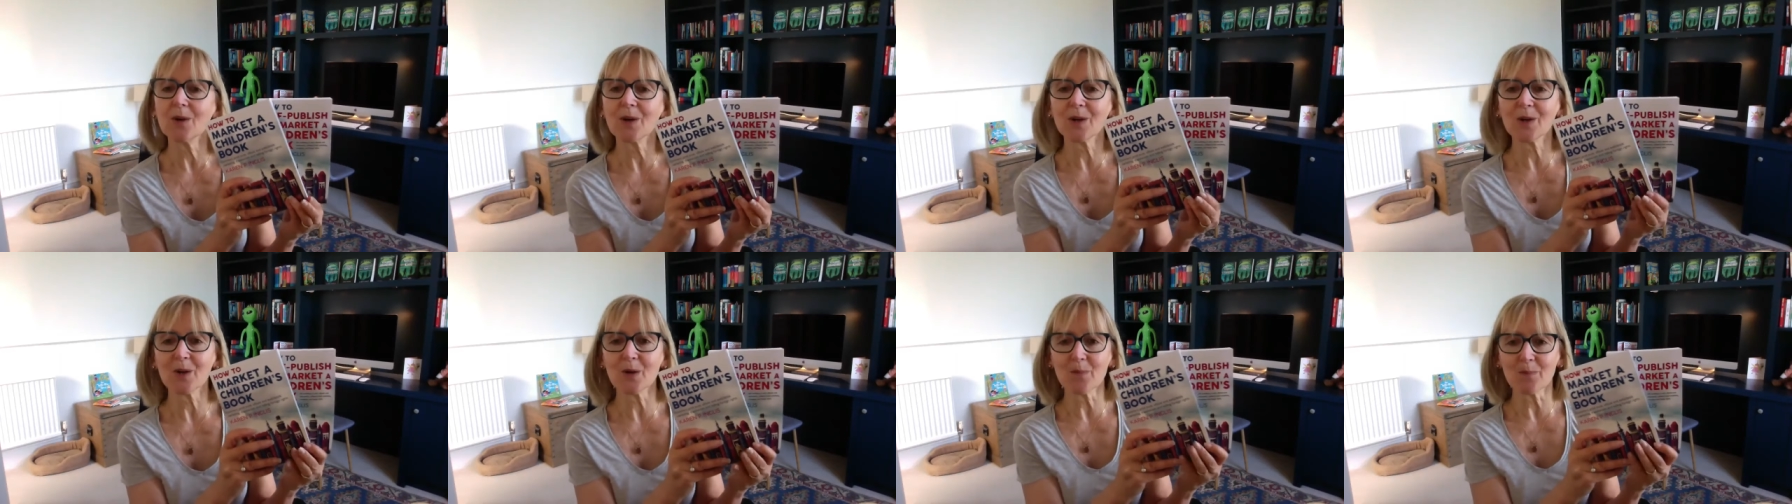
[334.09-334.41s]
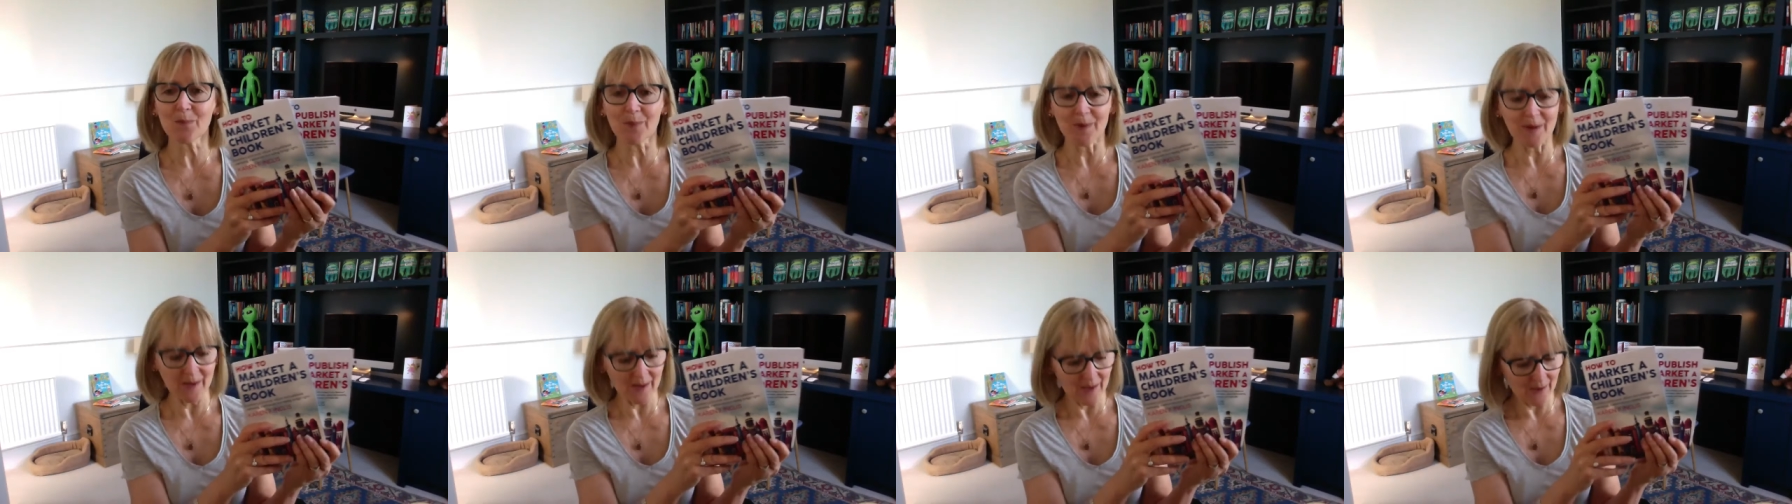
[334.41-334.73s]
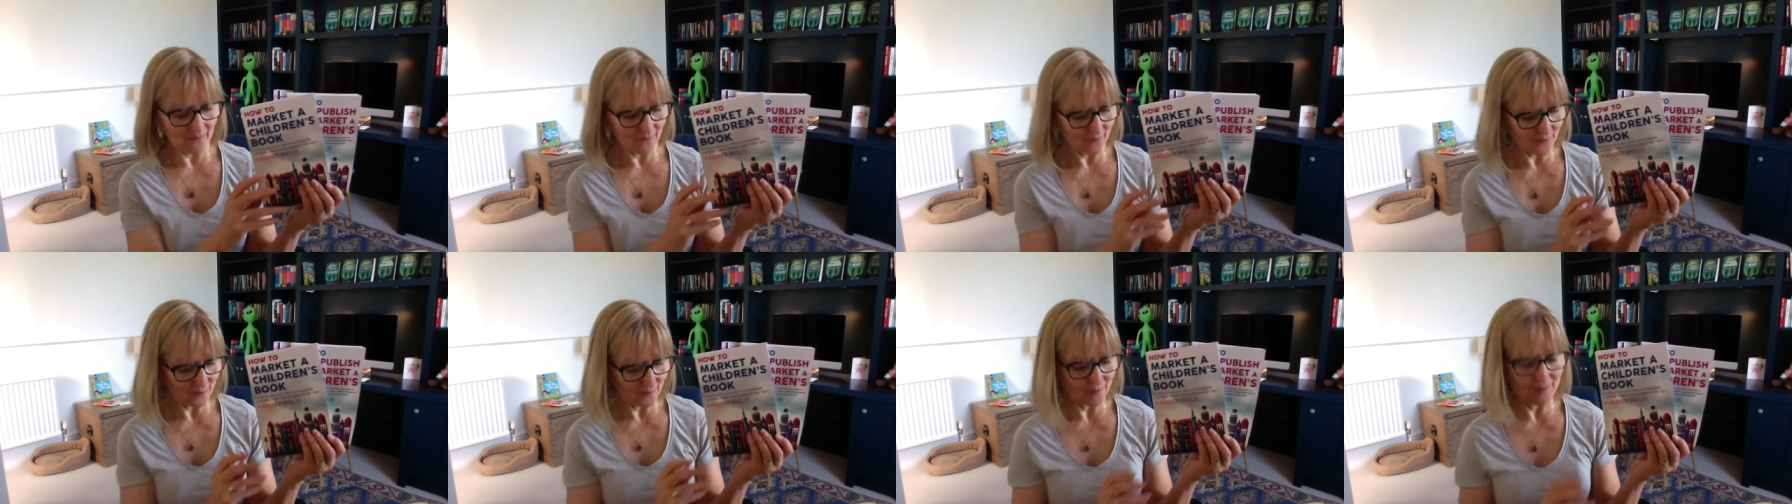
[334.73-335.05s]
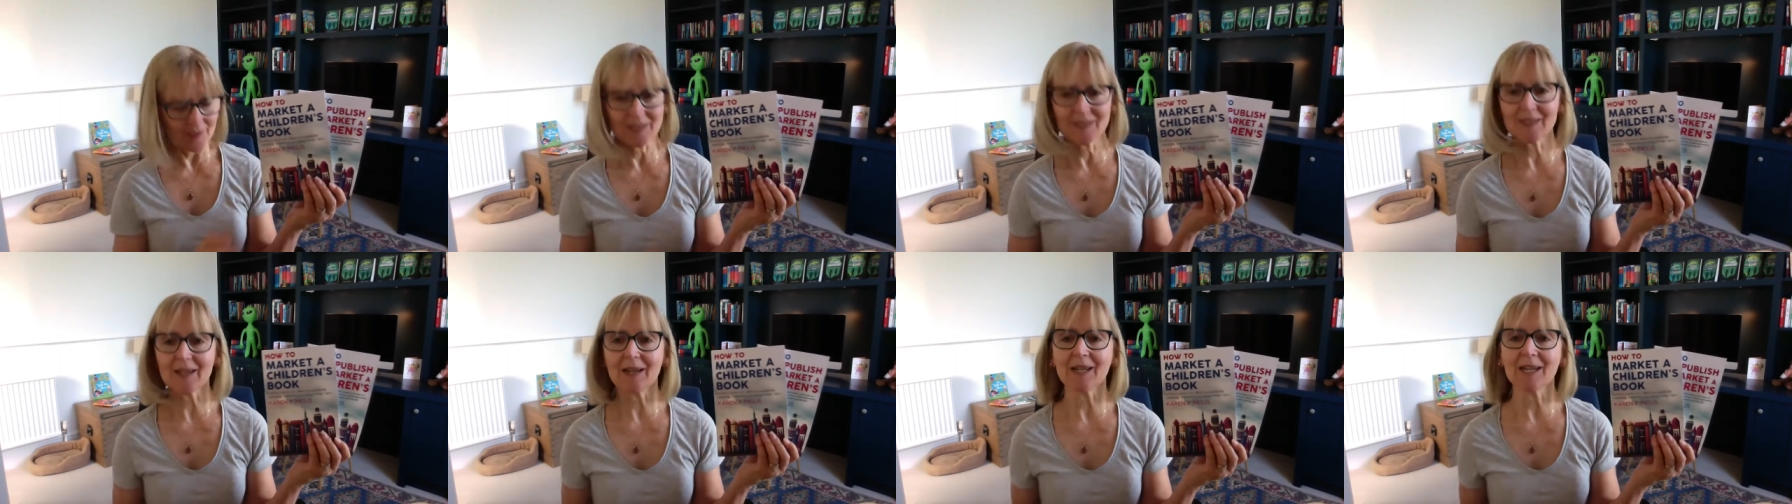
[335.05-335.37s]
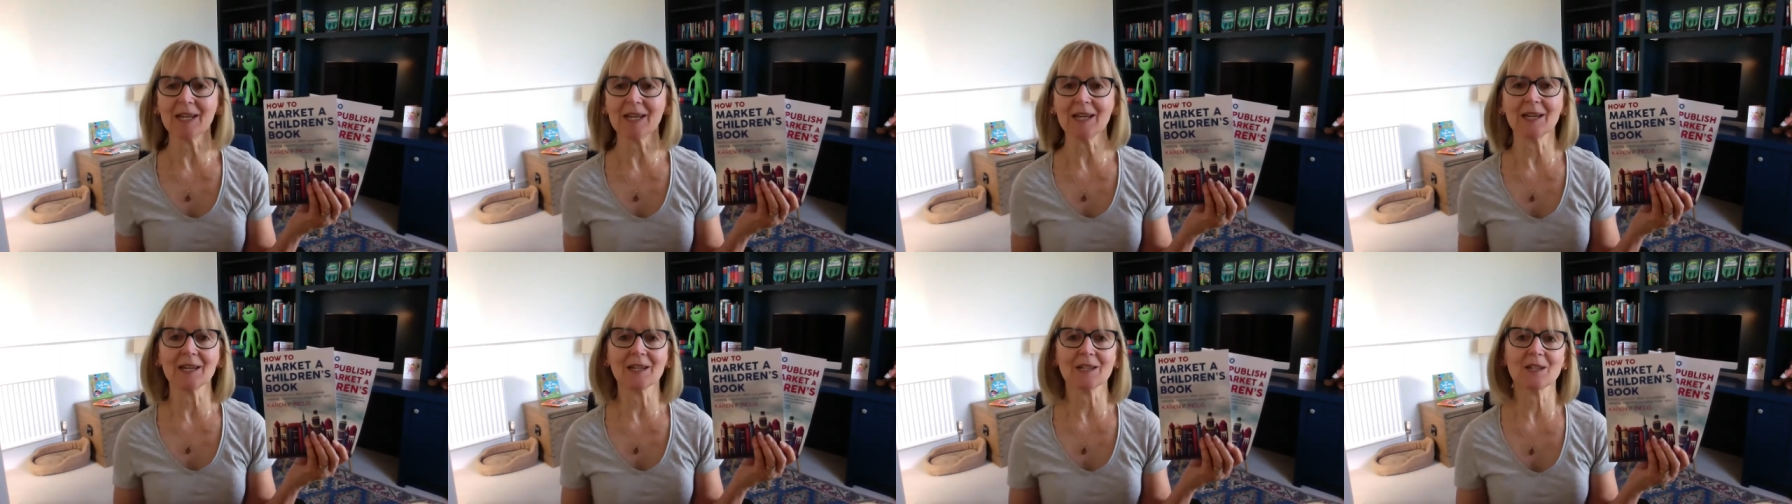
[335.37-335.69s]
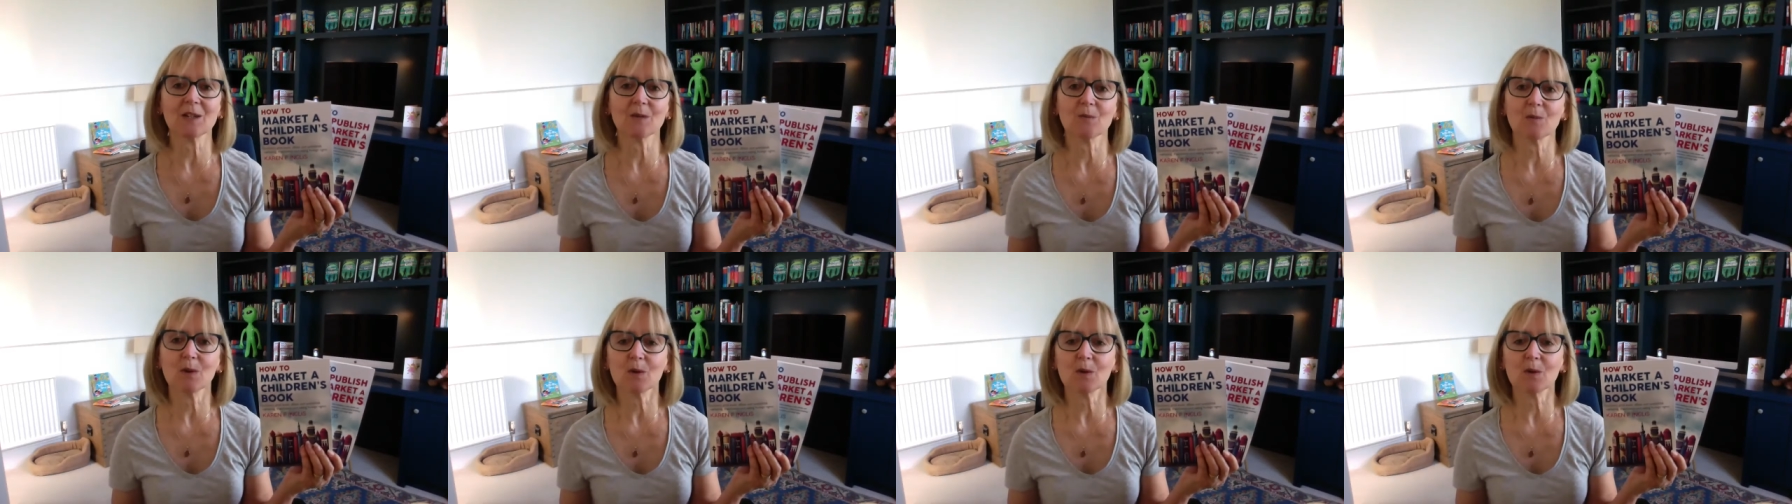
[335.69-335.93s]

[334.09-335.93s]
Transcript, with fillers: and goodbye from sunny London.